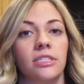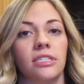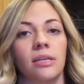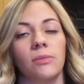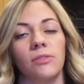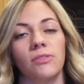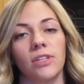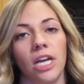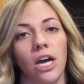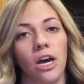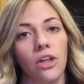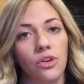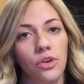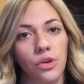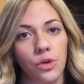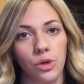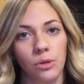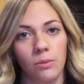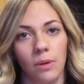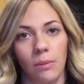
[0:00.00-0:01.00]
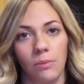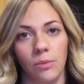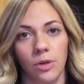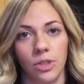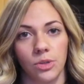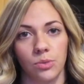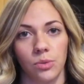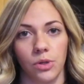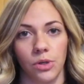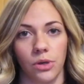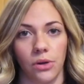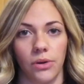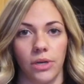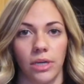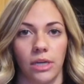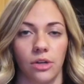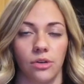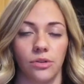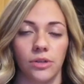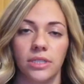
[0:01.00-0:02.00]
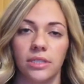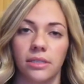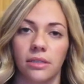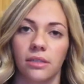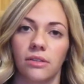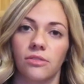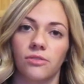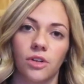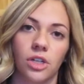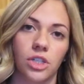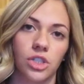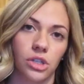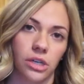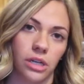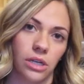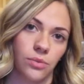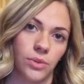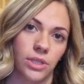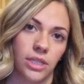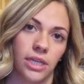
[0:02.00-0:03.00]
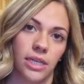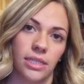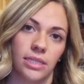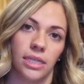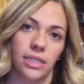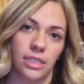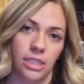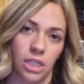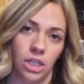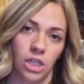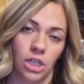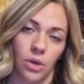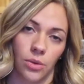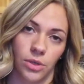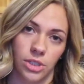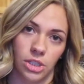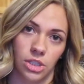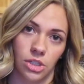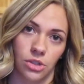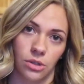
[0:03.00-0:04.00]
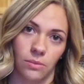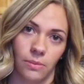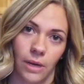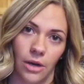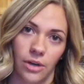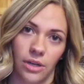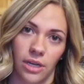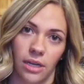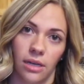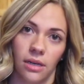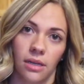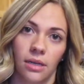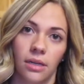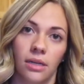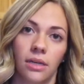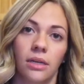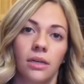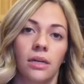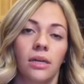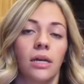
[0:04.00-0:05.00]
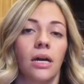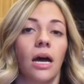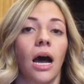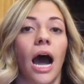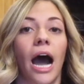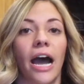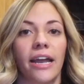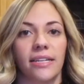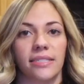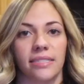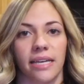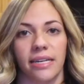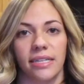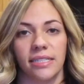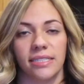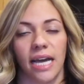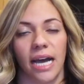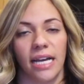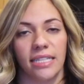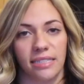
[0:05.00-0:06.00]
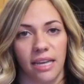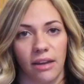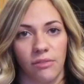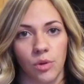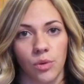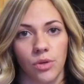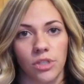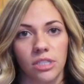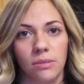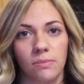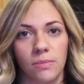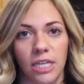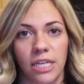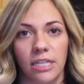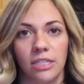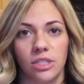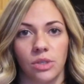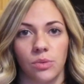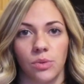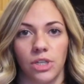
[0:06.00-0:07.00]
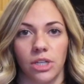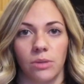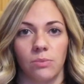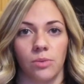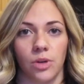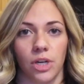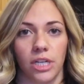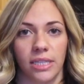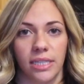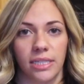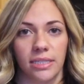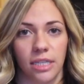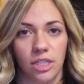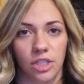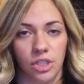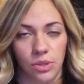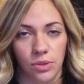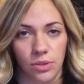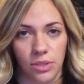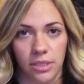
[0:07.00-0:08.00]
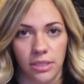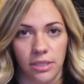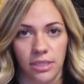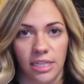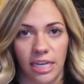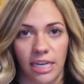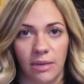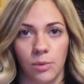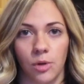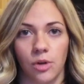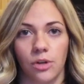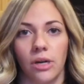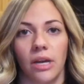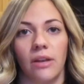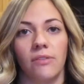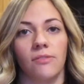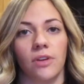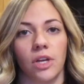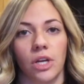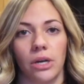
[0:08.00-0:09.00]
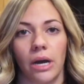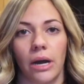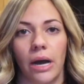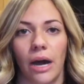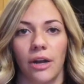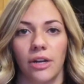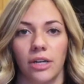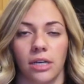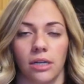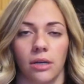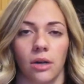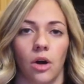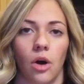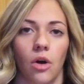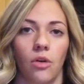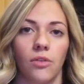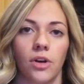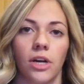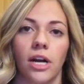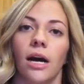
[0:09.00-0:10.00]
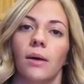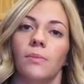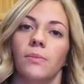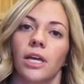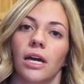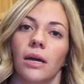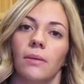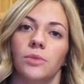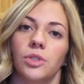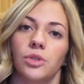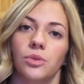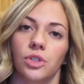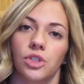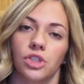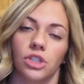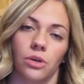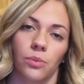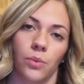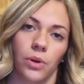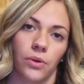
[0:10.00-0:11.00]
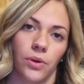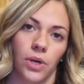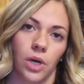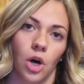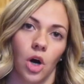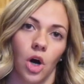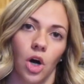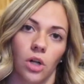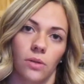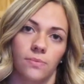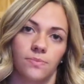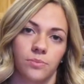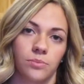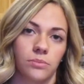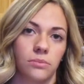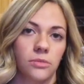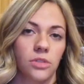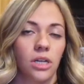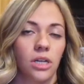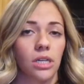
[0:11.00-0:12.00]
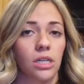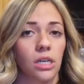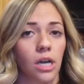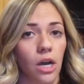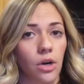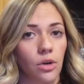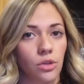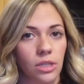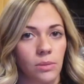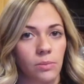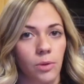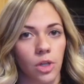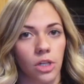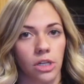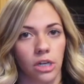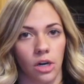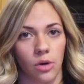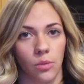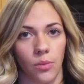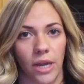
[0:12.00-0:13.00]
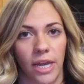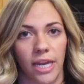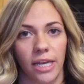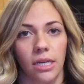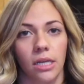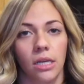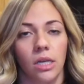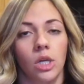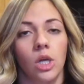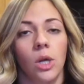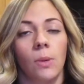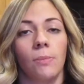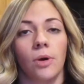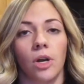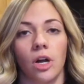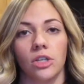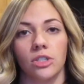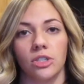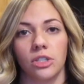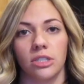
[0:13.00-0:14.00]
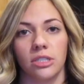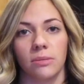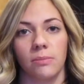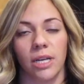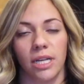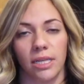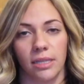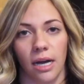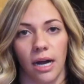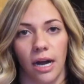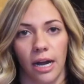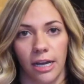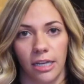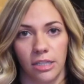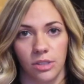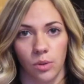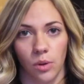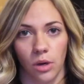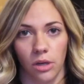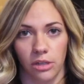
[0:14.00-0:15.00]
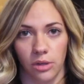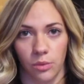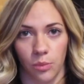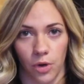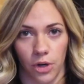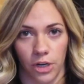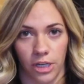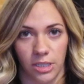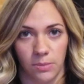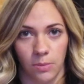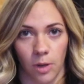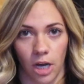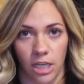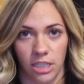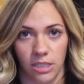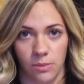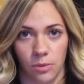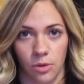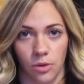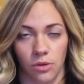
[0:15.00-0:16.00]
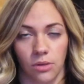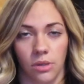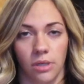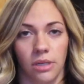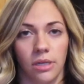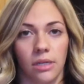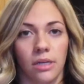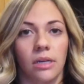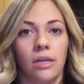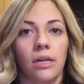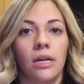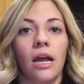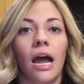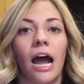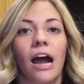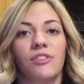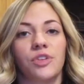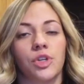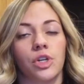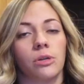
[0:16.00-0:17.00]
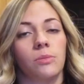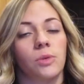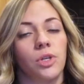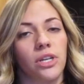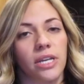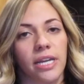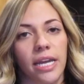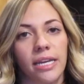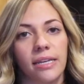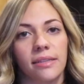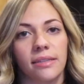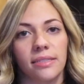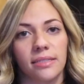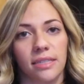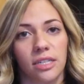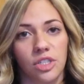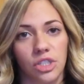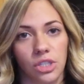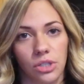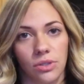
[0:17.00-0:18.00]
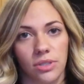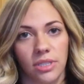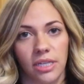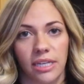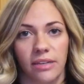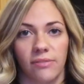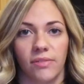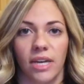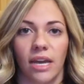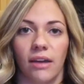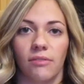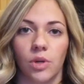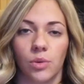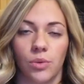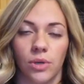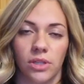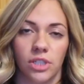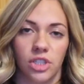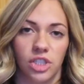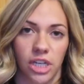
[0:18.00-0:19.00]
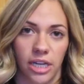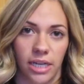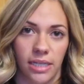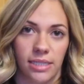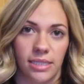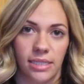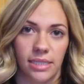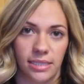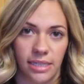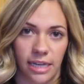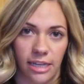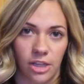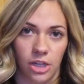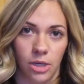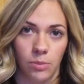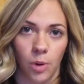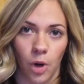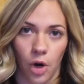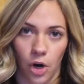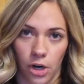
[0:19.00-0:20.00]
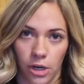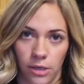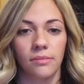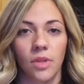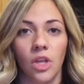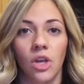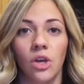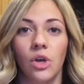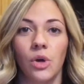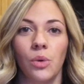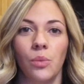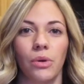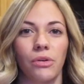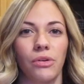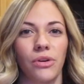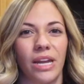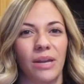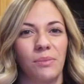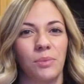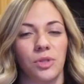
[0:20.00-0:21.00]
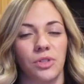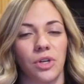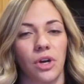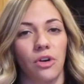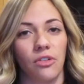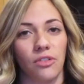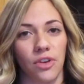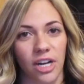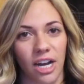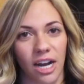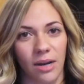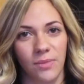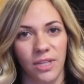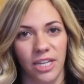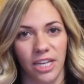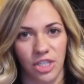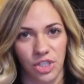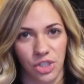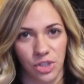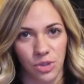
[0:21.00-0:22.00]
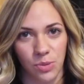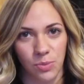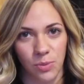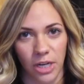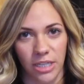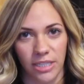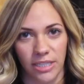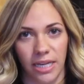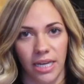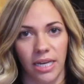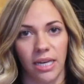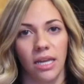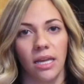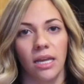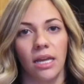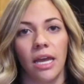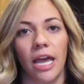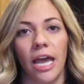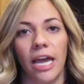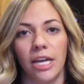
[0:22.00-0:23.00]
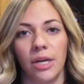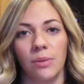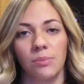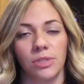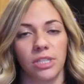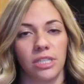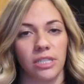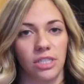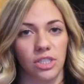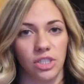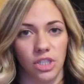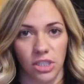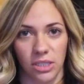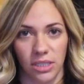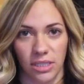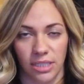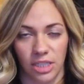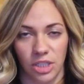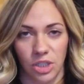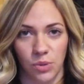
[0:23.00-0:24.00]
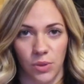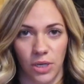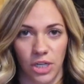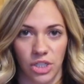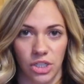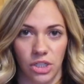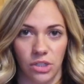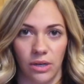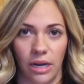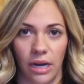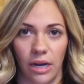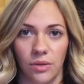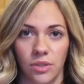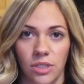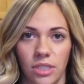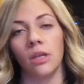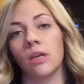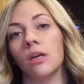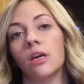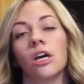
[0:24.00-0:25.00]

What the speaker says: Some of the other group members were growing increasingly frustrated with this and didn't know what to do about it. I decided to ask everyone to meet so we could bring these issues to the table and figure out how to overcome them to ensure we were all not only pulling our weight, but also submitting the highest quality work as possible. After communicating these issues and giving everyone the chance to say their part, we were able to overcome the issues present and completely turn the situation around.